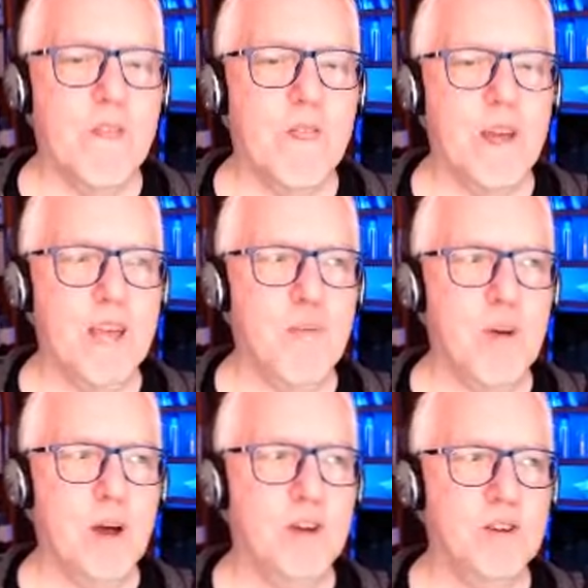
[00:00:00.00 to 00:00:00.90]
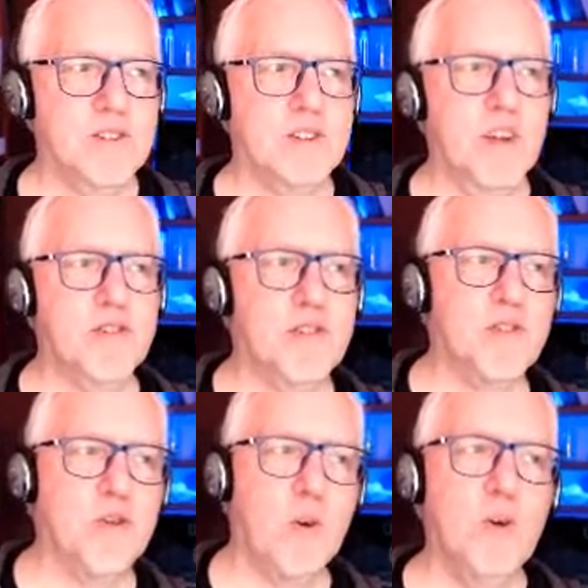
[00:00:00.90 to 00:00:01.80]
Think about yourself
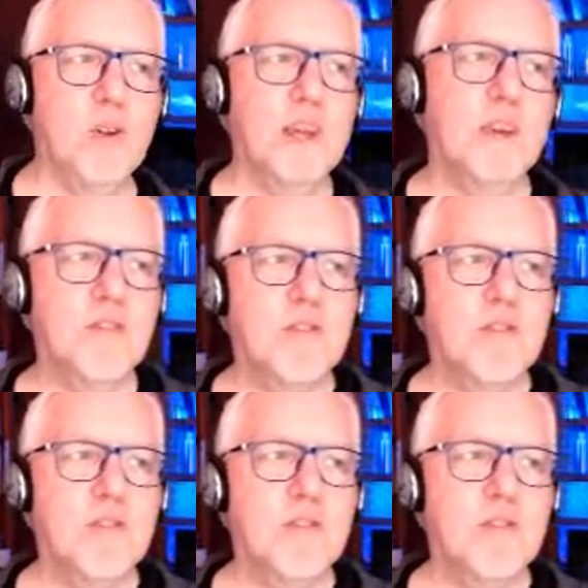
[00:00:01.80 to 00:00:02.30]
scrolling on